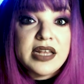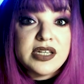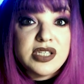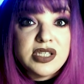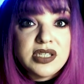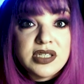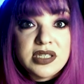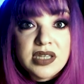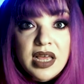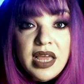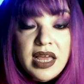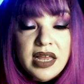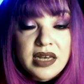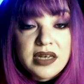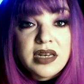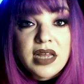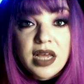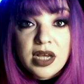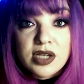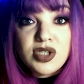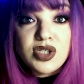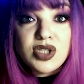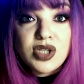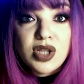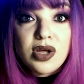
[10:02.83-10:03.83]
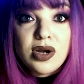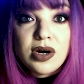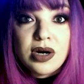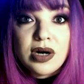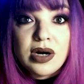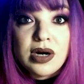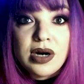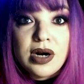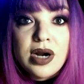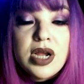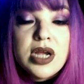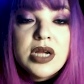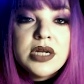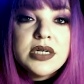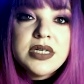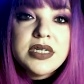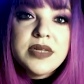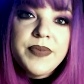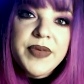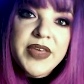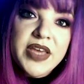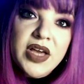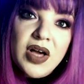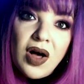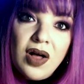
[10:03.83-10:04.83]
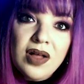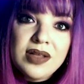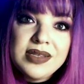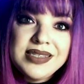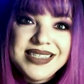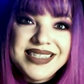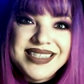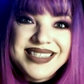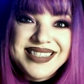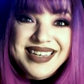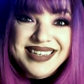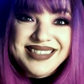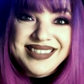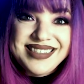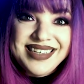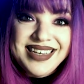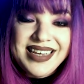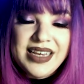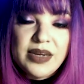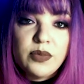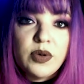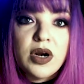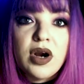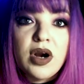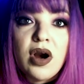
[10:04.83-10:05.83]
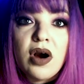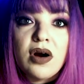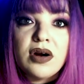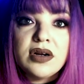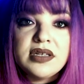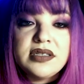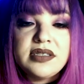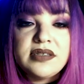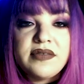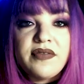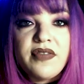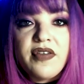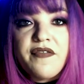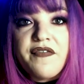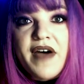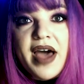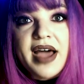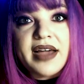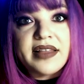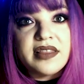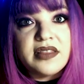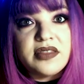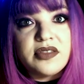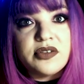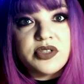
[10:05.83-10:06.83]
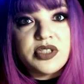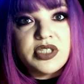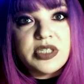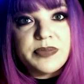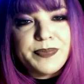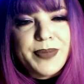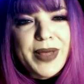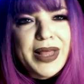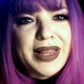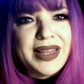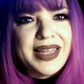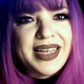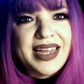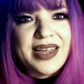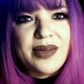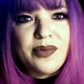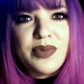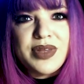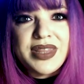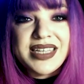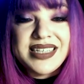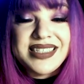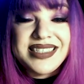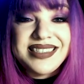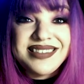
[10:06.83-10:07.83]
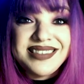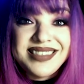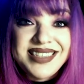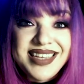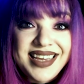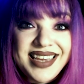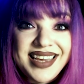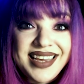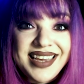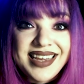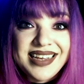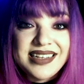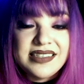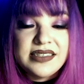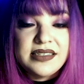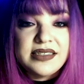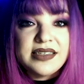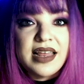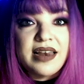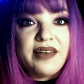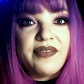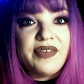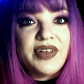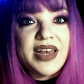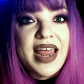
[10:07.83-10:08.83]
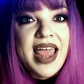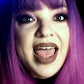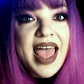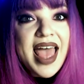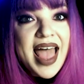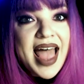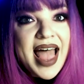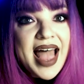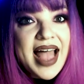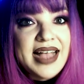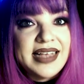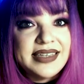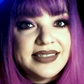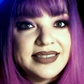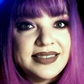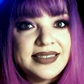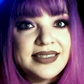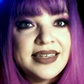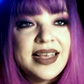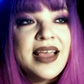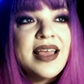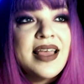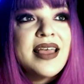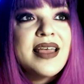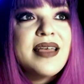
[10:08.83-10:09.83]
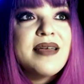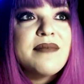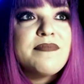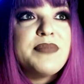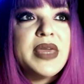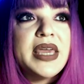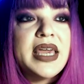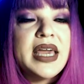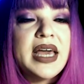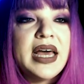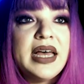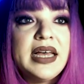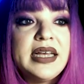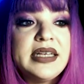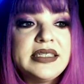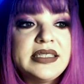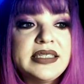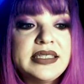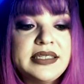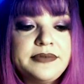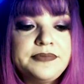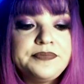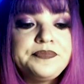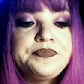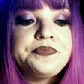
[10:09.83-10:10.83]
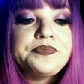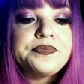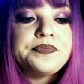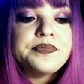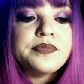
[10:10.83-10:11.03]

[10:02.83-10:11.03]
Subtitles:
and a slur to be called sissy, regardless of the fact that they're spelling it with a C instead of an S. Because